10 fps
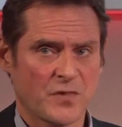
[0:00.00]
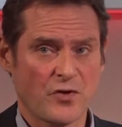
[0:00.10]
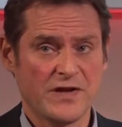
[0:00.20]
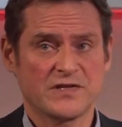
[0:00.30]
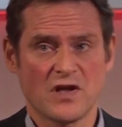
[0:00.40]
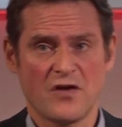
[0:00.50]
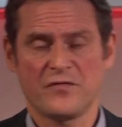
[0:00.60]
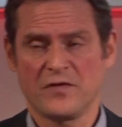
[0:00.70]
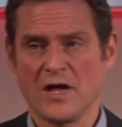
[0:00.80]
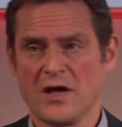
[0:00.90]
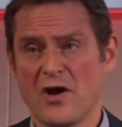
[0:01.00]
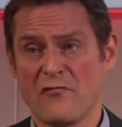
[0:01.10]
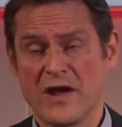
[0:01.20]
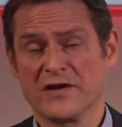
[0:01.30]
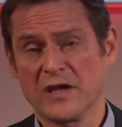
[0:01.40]
great stuff
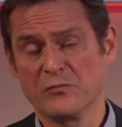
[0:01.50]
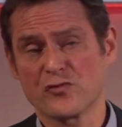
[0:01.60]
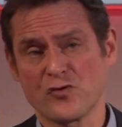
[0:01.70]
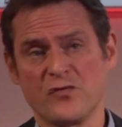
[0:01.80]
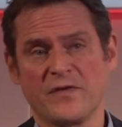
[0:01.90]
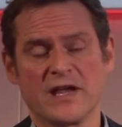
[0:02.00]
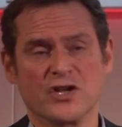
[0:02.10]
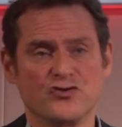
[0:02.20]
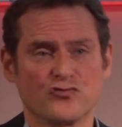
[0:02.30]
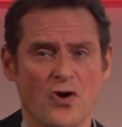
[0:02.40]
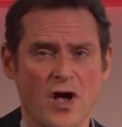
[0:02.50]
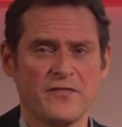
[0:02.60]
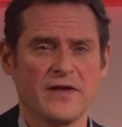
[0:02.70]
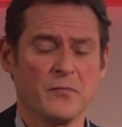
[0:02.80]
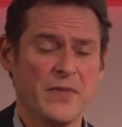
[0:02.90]
around improving and
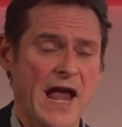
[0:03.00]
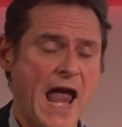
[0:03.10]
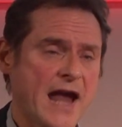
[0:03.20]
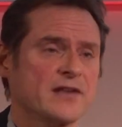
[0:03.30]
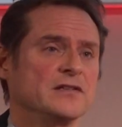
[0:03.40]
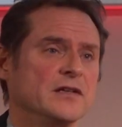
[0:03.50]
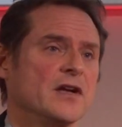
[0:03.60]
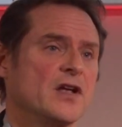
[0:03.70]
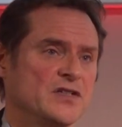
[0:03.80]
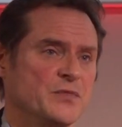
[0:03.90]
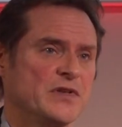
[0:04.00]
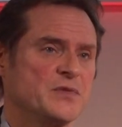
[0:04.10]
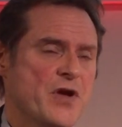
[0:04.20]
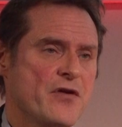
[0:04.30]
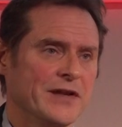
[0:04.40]
driving and being excellent at customer
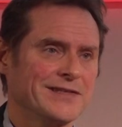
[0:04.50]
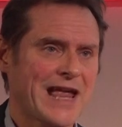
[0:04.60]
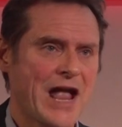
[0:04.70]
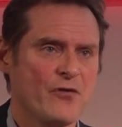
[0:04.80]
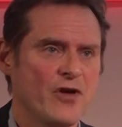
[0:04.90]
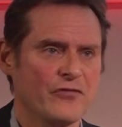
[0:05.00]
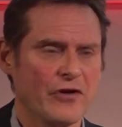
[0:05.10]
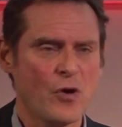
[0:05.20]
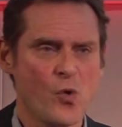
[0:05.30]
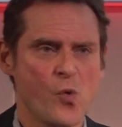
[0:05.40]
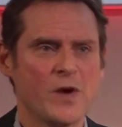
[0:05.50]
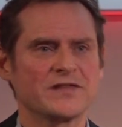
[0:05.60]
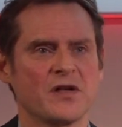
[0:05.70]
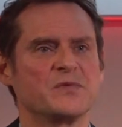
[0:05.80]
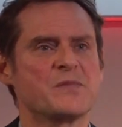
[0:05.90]
experience. However, it always
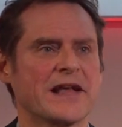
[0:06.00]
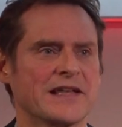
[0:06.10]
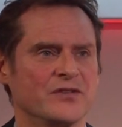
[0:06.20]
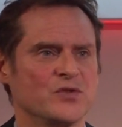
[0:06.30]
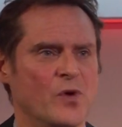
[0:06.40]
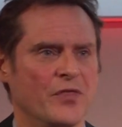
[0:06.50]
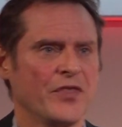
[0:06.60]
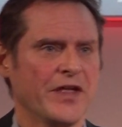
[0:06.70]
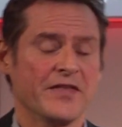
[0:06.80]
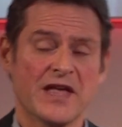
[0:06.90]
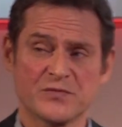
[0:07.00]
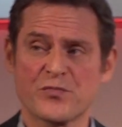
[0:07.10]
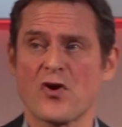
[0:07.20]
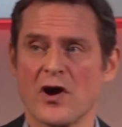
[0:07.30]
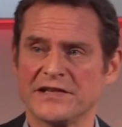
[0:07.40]
comes back down to one thing, and that's
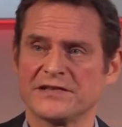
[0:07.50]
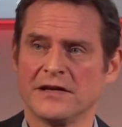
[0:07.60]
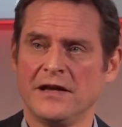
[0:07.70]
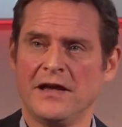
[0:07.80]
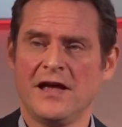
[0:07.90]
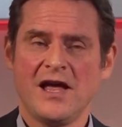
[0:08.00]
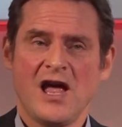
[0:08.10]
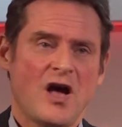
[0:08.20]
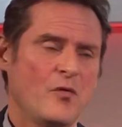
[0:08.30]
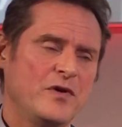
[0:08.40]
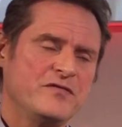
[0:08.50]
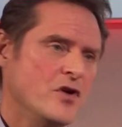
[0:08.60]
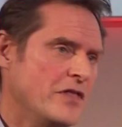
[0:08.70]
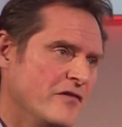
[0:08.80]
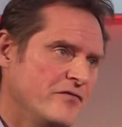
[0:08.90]
price. We've
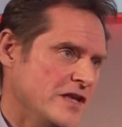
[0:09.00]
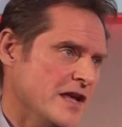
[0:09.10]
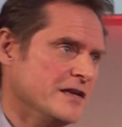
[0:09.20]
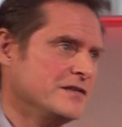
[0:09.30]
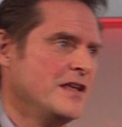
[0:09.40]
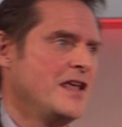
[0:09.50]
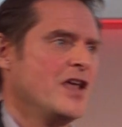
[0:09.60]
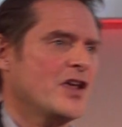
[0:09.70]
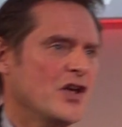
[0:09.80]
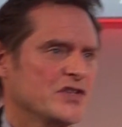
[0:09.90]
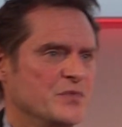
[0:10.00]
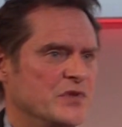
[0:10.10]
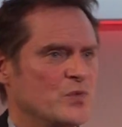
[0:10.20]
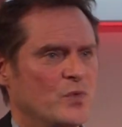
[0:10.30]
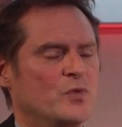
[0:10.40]
known that for years.
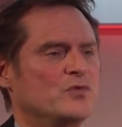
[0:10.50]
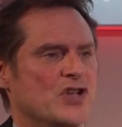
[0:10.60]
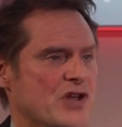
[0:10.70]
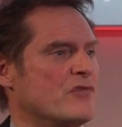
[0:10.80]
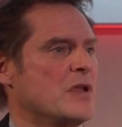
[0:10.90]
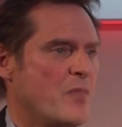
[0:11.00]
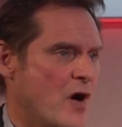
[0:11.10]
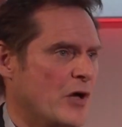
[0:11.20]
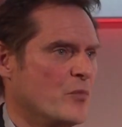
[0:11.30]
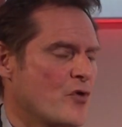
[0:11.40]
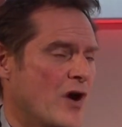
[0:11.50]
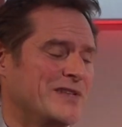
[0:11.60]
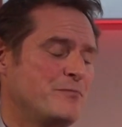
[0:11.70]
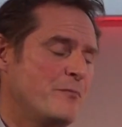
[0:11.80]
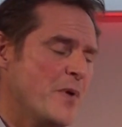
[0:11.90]
Customers will generally buy on
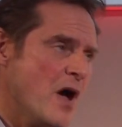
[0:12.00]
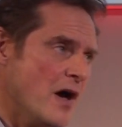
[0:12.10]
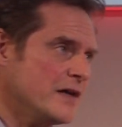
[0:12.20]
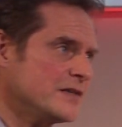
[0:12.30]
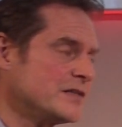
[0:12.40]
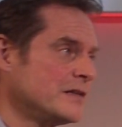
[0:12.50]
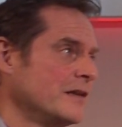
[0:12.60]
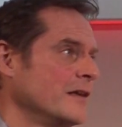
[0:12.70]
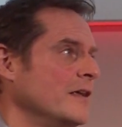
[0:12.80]
price, but